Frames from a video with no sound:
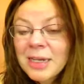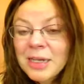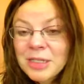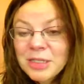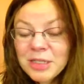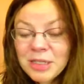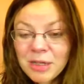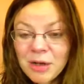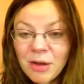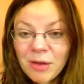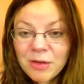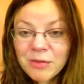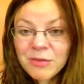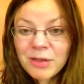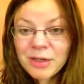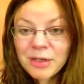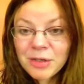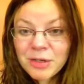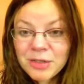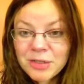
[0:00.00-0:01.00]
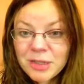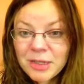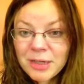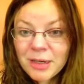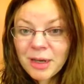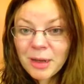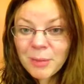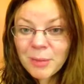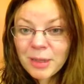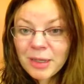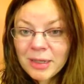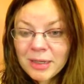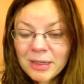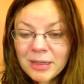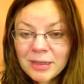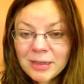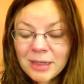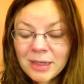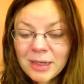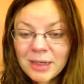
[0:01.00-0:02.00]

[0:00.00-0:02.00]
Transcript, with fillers: so that all the vendors can come in and,